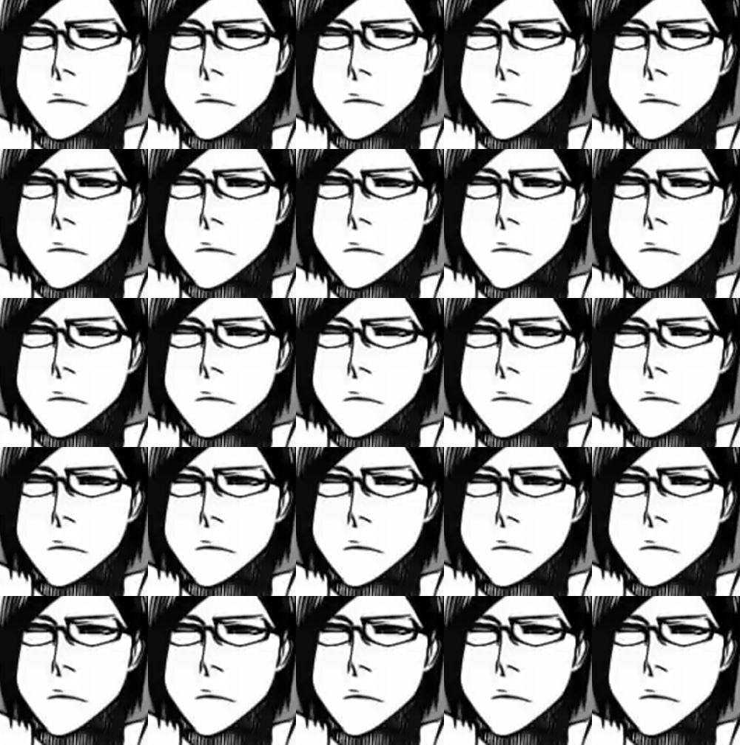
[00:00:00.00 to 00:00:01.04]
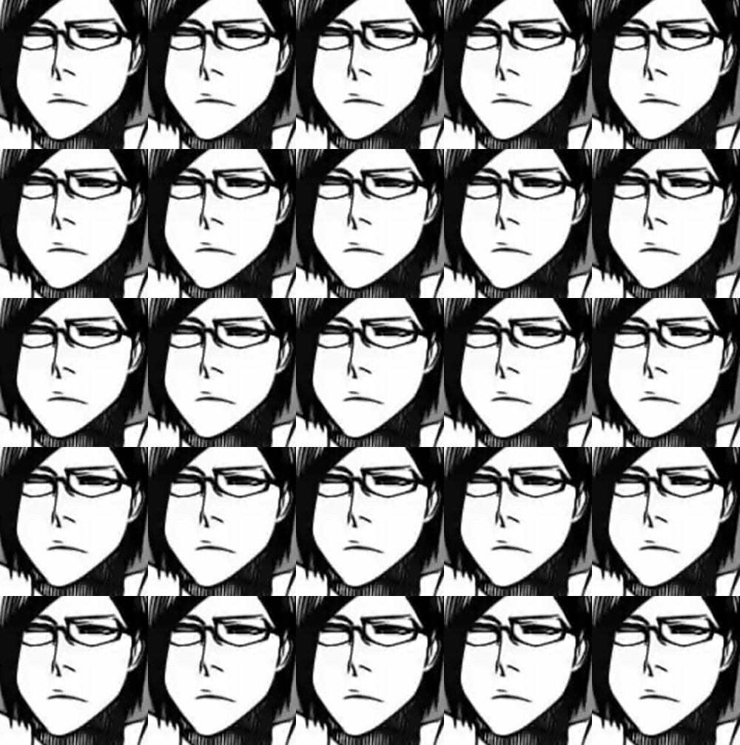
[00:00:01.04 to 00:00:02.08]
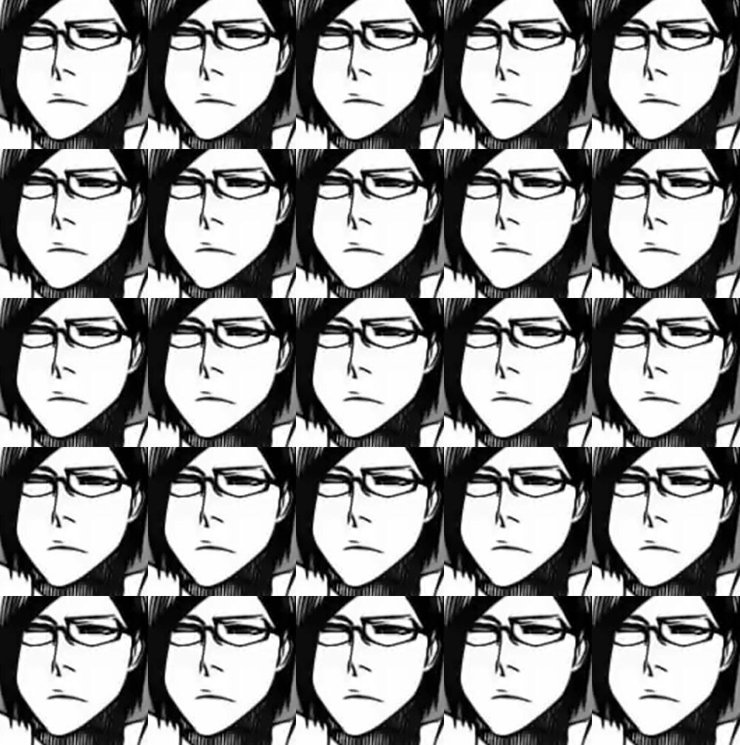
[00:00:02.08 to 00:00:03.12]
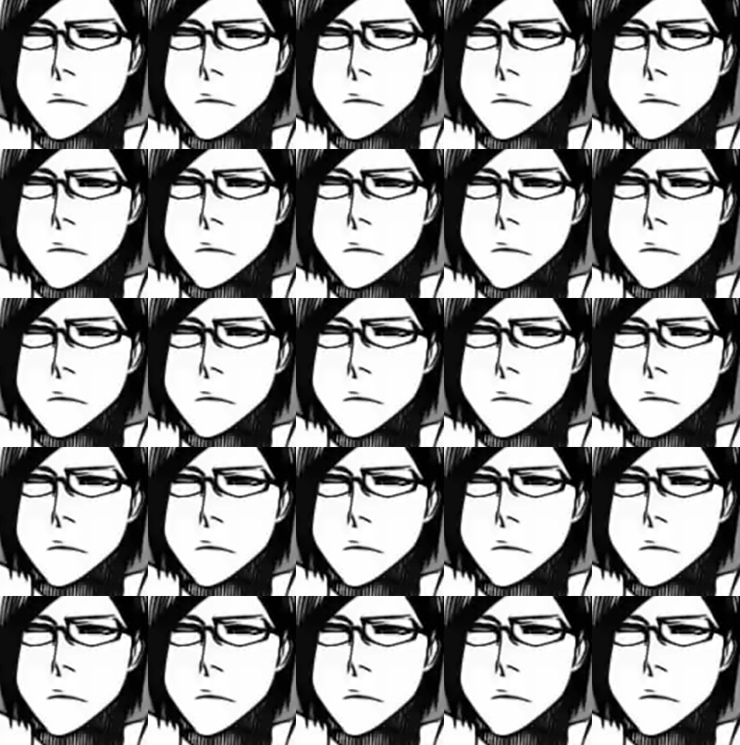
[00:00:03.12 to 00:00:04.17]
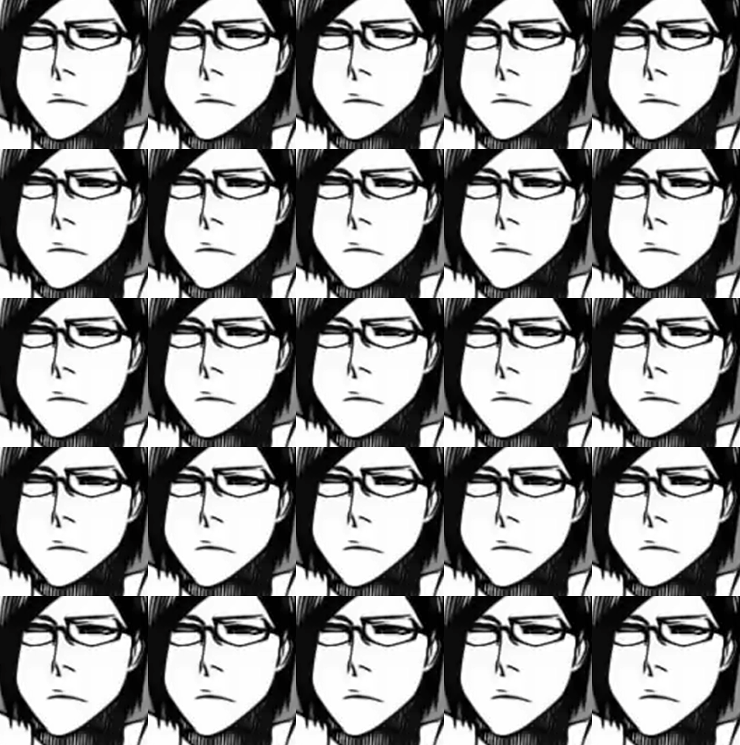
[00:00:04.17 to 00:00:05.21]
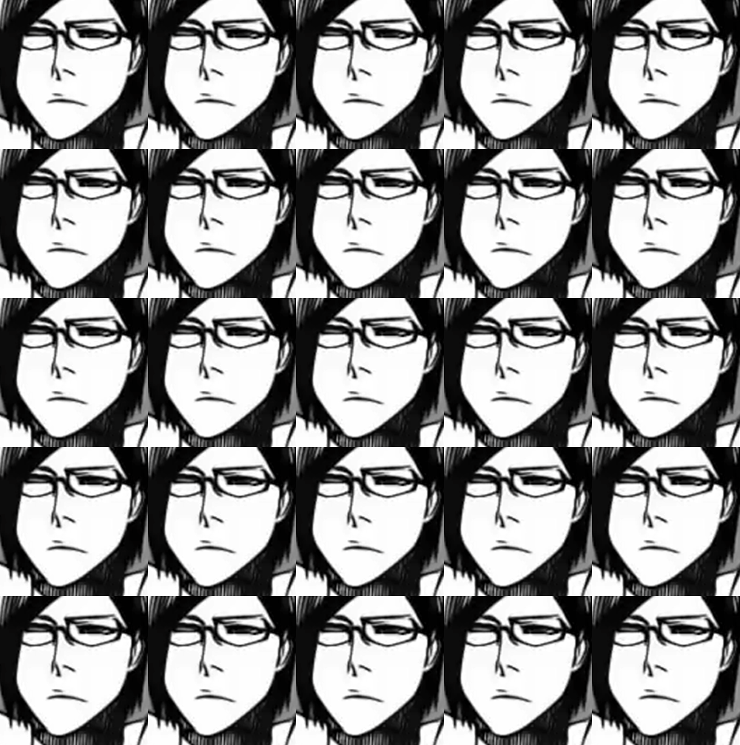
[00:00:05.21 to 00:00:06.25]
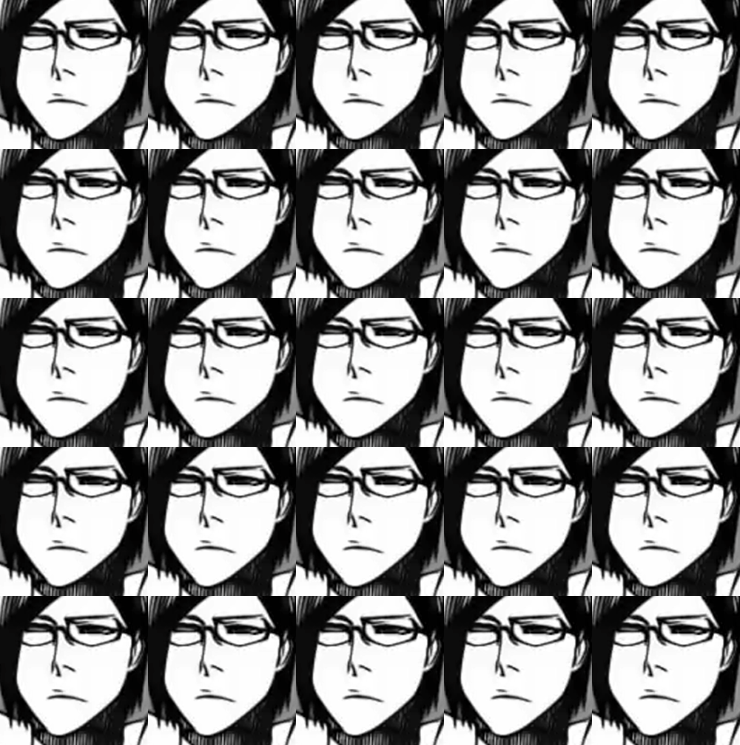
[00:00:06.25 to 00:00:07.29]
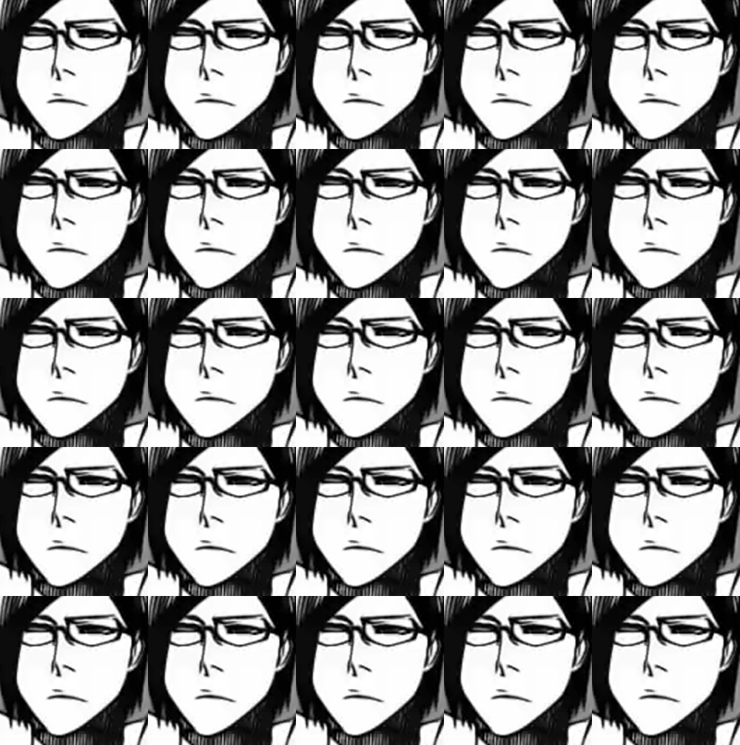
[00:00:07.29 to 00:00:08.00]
The face doesn't move, so there is nothing to read.